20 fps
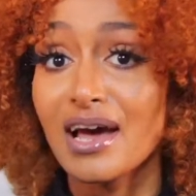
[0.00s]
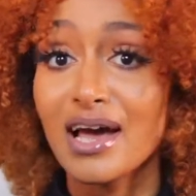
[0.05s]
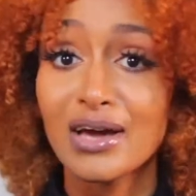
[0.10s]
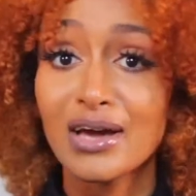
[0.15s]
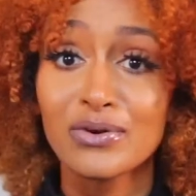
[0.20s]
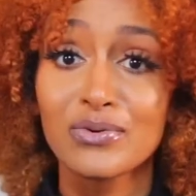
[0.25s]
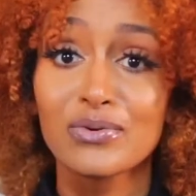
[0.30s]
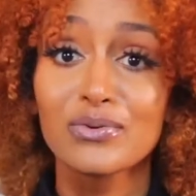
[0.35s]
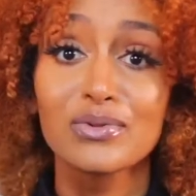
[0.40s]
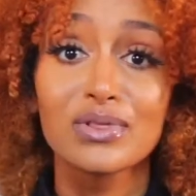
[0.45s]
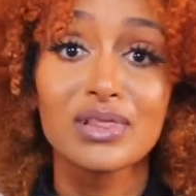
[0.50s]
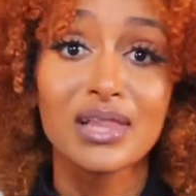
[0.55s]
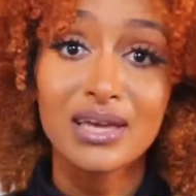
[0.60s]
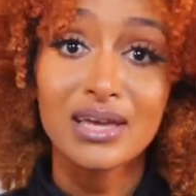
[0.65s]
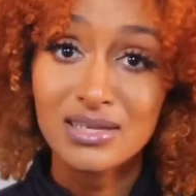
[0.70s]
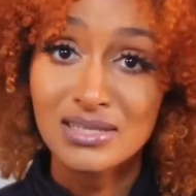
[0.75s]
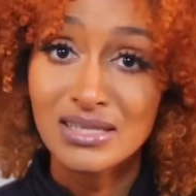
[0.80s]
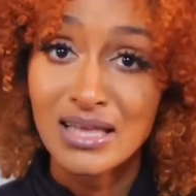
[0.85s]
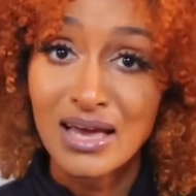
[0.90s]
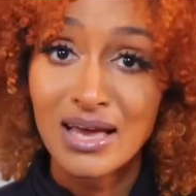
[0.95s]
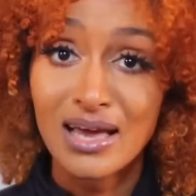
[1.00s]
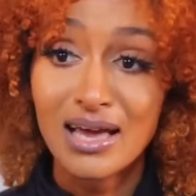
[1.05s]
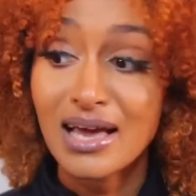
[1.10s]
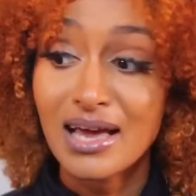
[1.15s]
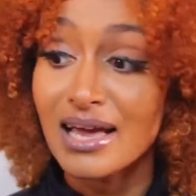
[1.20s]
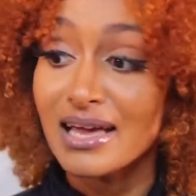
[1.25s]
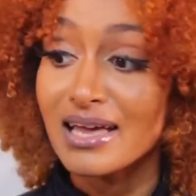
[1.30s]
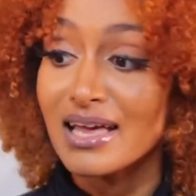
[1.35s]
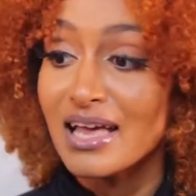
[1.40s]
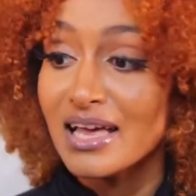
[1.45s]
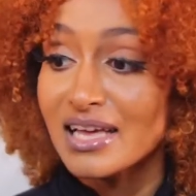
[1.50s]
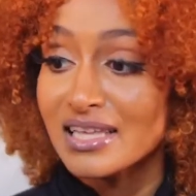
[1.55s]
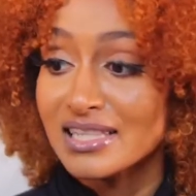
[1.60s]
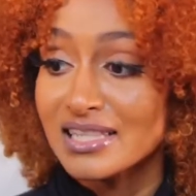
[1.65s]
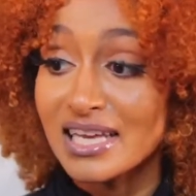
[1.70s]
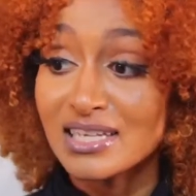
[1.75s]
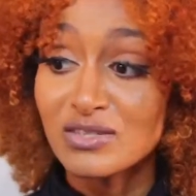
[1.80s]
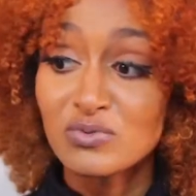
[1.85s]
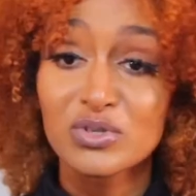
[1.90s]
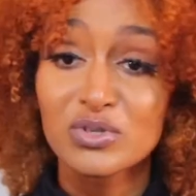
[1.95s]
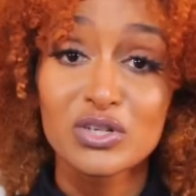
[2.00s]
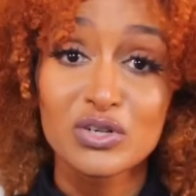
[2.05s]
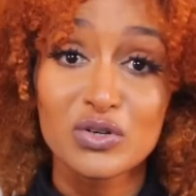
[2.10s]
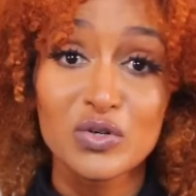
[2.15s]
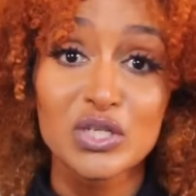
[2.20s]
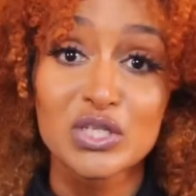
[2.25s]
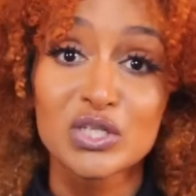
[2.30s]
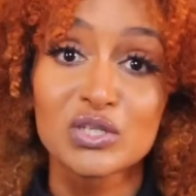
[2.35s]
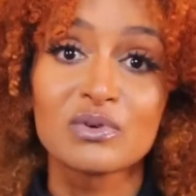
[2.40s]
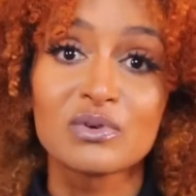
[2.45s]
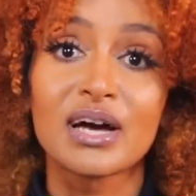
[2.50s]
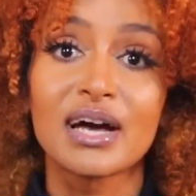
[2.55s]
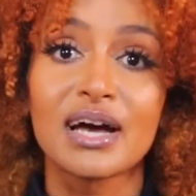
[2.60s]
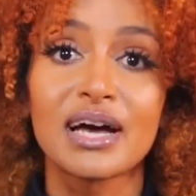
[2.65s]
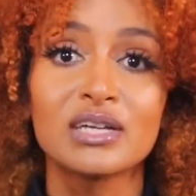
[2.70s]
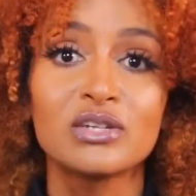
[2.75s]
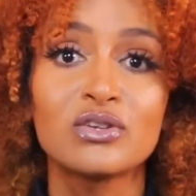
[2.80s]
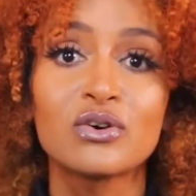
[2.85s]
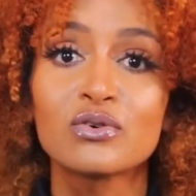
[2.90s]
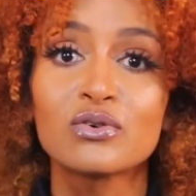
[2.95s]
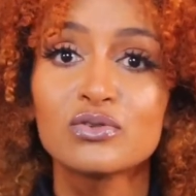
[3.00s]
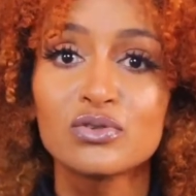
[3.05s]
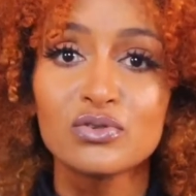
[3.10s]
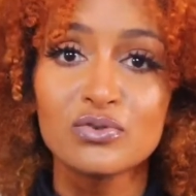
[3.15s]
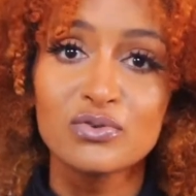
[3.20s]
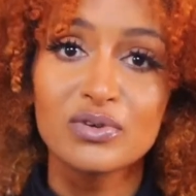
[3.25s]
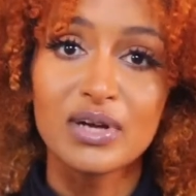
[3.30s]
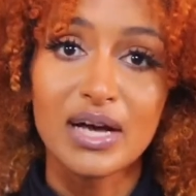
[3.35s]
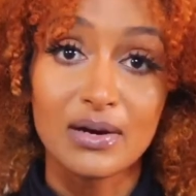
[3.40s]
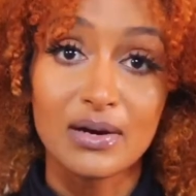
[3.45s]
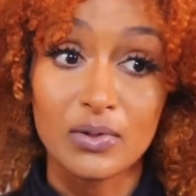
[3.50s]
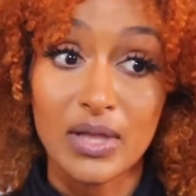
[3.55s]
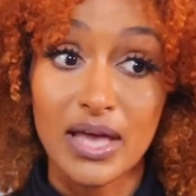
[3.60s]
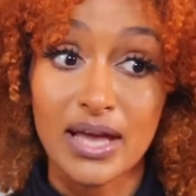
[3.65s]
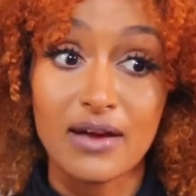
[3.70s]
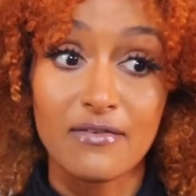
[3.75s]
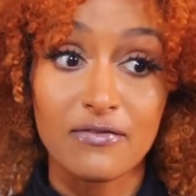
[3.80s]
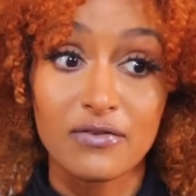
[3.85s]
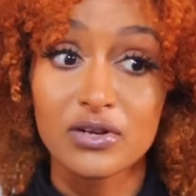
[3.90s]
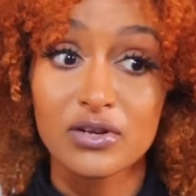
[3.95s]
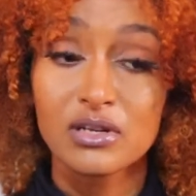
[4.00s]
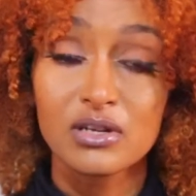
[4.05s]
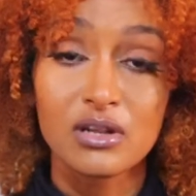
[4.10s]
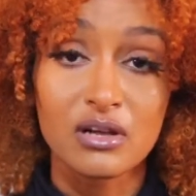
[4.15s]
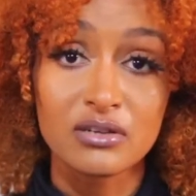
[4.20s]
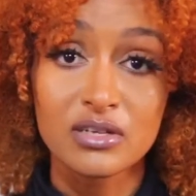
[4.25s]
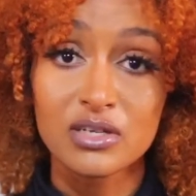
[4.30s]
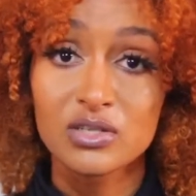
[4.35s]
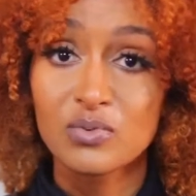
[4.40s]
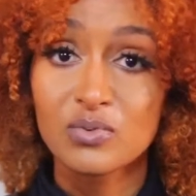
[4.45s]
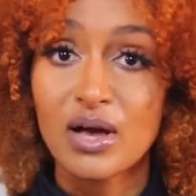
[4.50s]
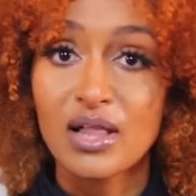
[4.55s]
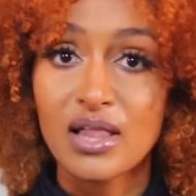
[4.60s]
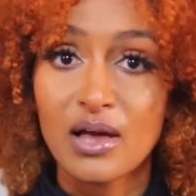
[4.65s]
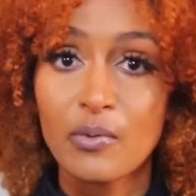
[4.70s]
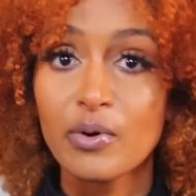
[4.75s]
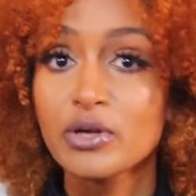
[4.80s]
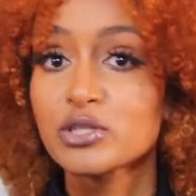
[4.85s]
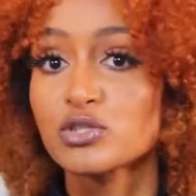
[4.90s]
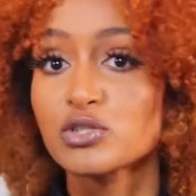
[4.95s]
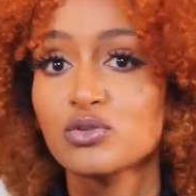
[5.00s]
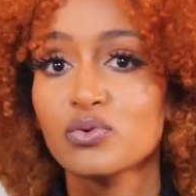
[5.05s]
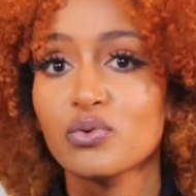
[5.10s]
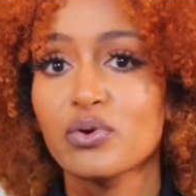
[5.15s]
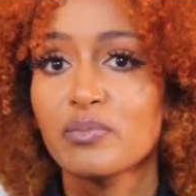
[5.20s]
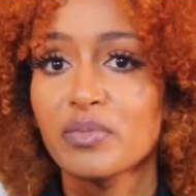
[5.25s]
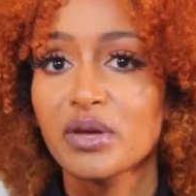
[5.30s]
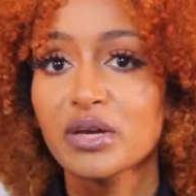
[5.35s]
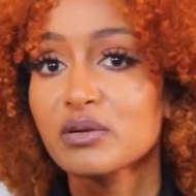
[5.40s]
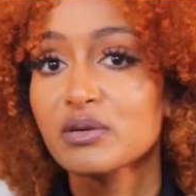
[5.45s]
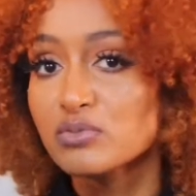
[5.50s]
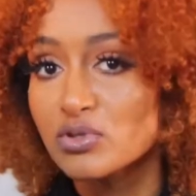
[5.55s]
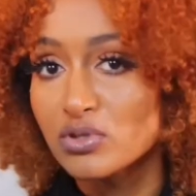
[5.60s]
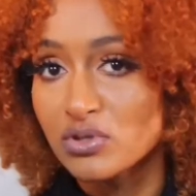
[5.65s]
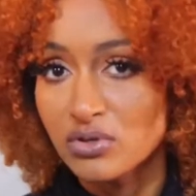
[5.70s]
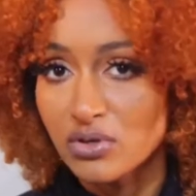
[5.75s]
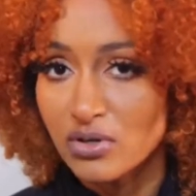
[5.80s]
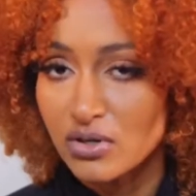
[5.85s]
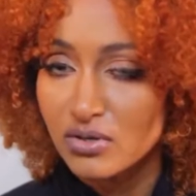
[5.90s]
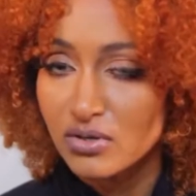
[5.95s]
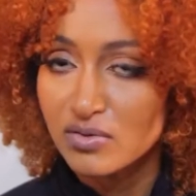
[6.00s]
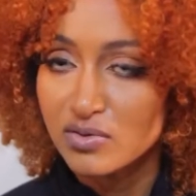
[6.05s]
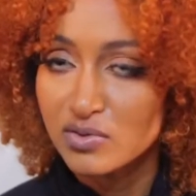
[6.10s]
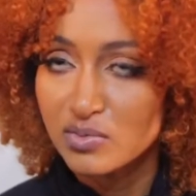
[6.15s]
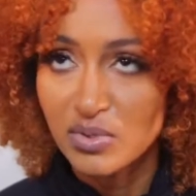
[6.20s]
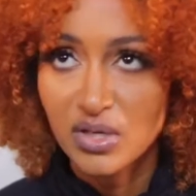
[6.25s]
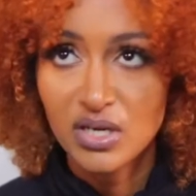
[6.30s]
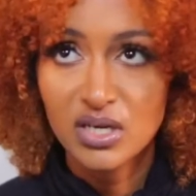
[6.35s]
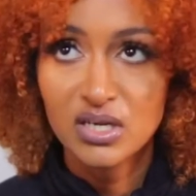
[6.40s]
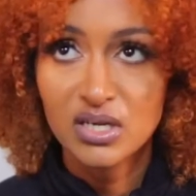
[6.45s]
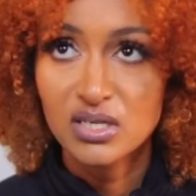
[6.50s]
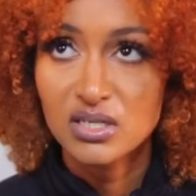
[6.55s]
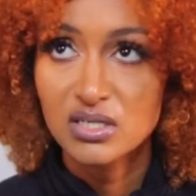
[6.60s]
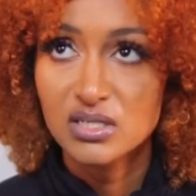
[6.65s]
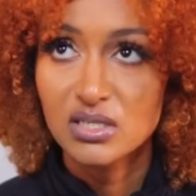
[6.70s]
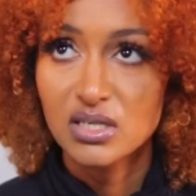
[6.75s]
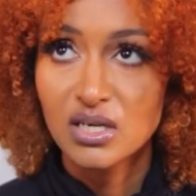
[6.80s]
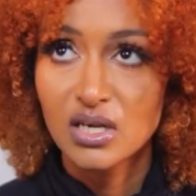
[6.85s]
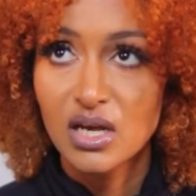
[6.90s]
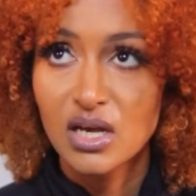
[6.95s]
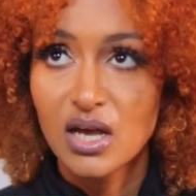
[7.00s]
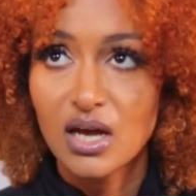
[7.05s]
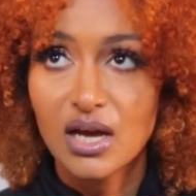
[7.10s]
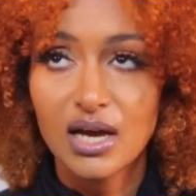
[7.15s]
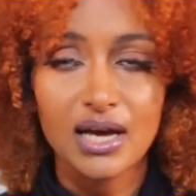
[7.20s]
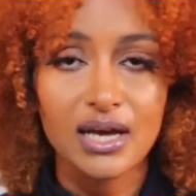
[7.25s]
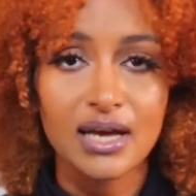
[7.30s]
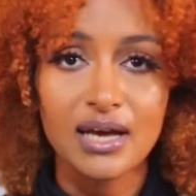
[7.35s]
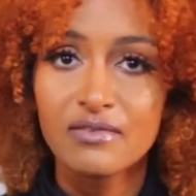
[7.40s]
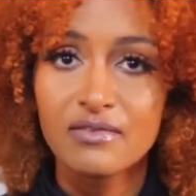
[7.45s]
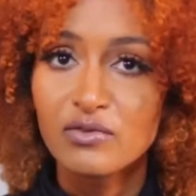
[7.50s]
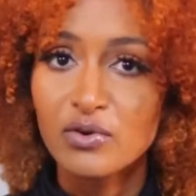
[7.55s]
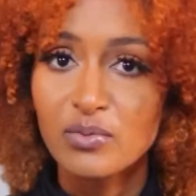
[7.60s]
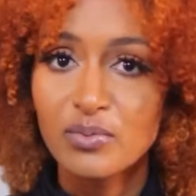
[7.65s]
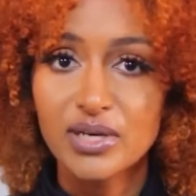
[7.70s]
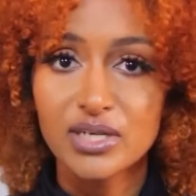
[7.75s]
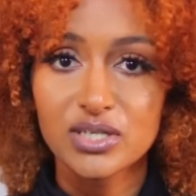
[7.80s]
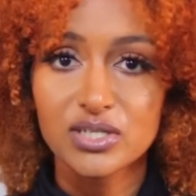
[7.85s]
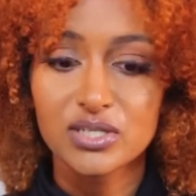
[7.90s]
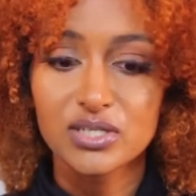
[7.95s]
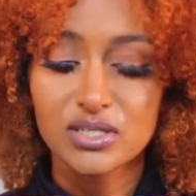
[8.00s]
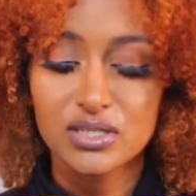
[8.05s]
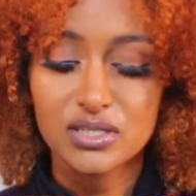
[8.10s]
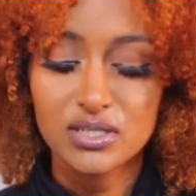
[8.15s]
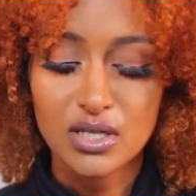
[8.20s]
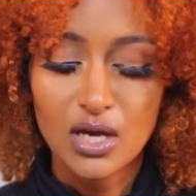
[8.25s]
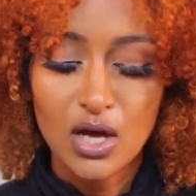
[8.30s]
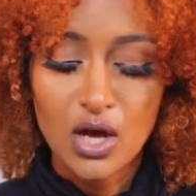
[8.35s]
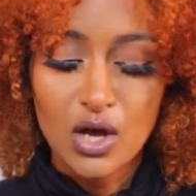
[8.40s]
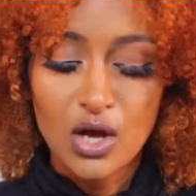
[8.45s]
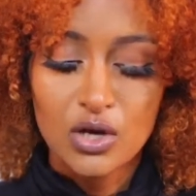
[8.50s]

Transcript: I don't like that. That's one of the reasons why I don't do, like, for the longest while I wasn't doing makeup tutorials, because I have no patience.